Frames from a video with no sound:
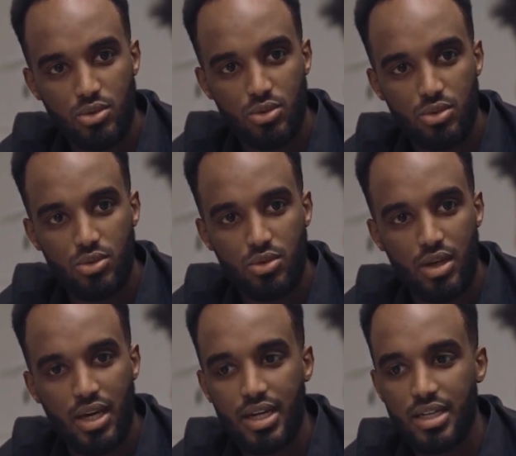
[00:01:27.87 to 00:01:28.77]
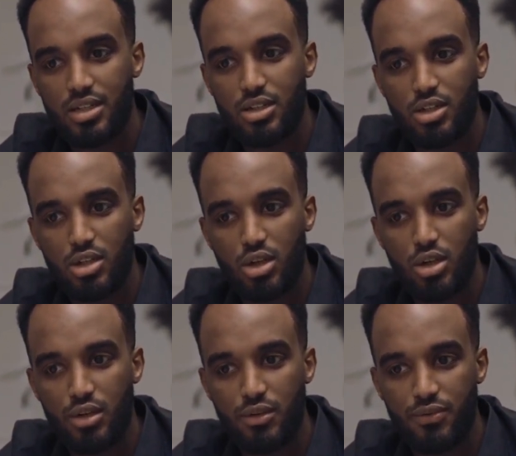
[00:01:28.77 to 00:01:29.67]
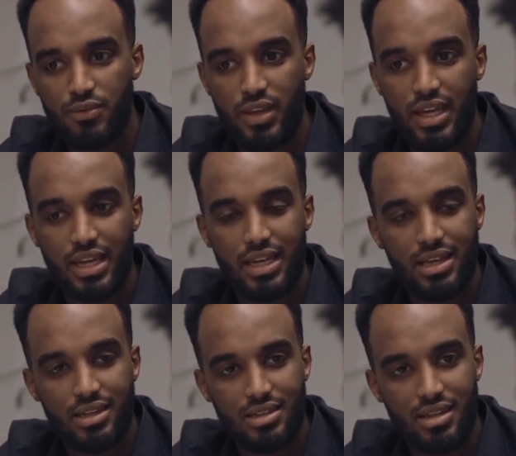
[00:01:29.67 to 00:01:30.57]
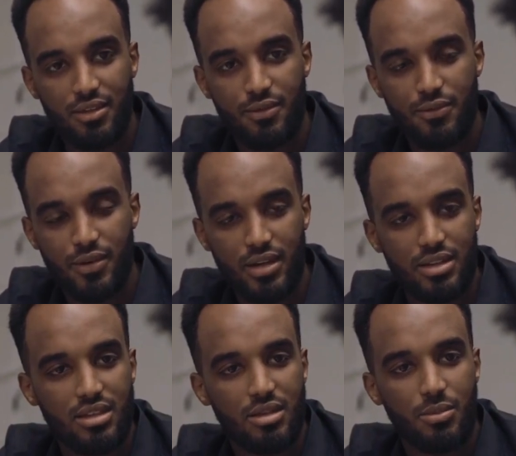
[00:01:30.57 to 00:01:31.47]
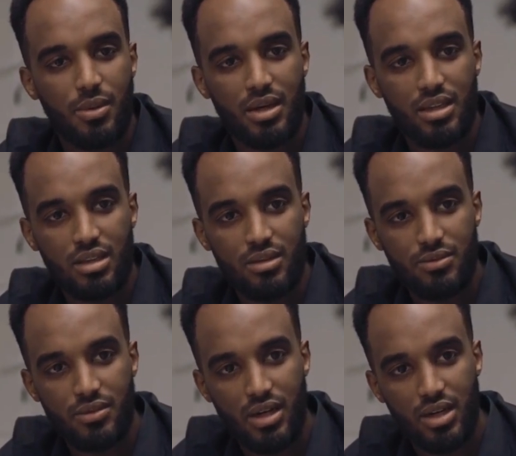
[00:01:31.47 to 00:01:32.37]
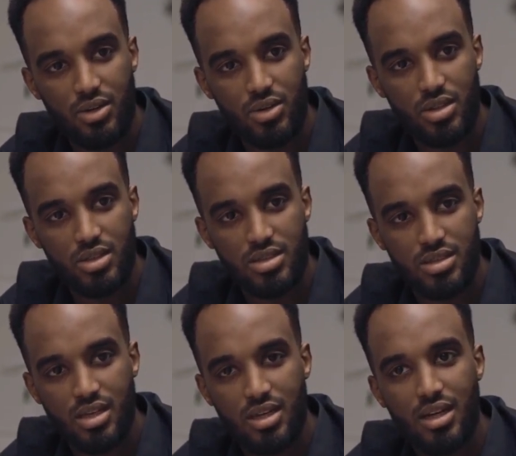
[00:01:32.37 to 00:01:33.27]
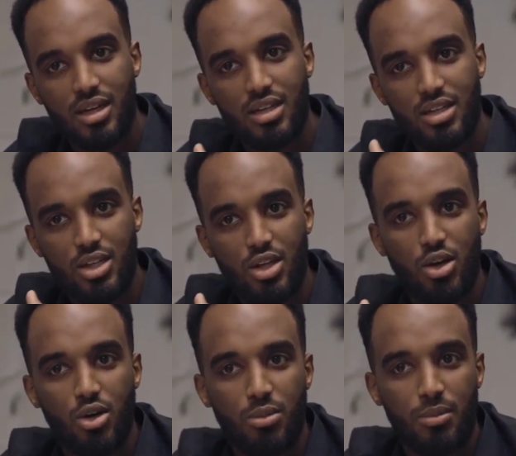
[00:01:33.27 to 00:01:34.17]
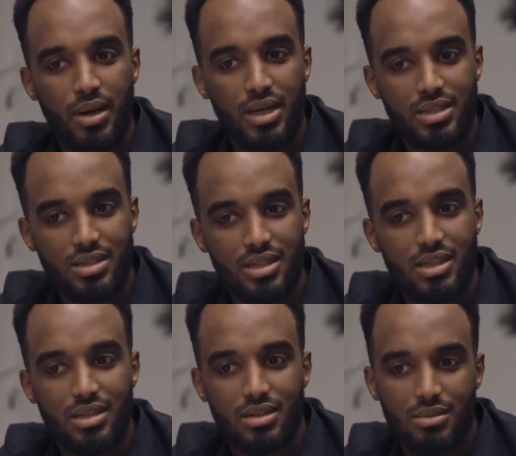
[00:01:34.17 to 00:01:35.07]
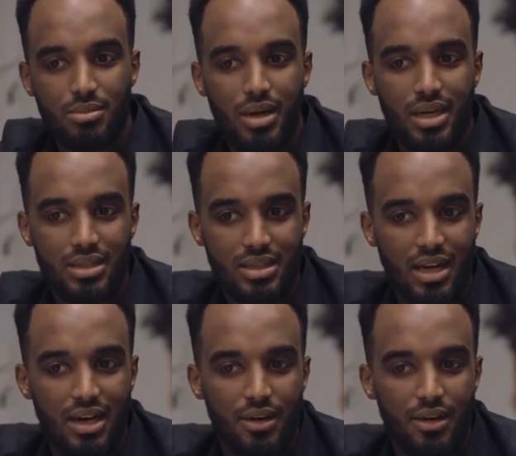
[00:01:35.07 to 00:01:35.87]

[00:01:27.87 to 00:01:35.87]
Additionally, we urge all citizens to follow public health guidelines, get vaccinated, and practice preventive measures to curb the spread.